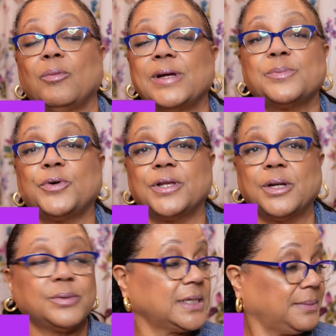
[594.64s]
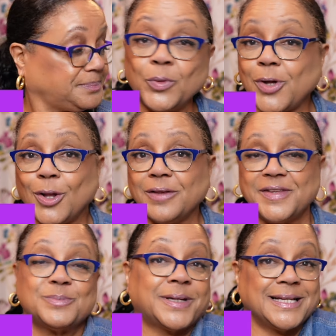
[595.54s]
wait to pull the notes up with all of
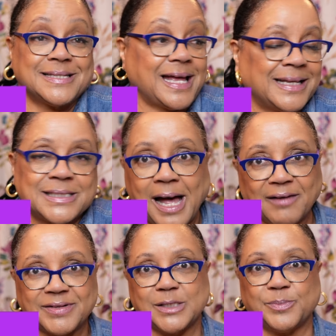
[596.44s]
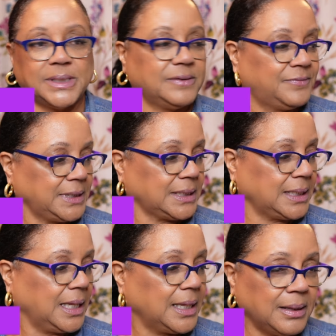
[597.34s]
these because it's obviously
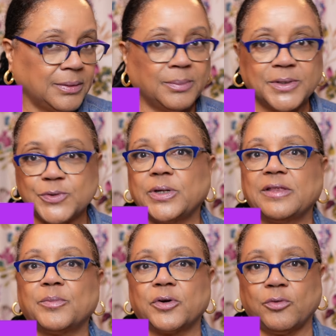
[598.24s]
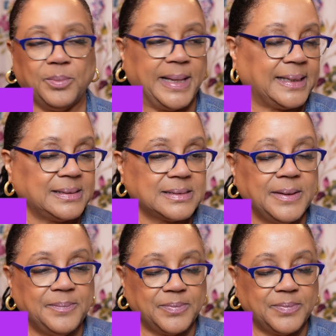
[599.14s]
vanilla. The majority of them are gourmand.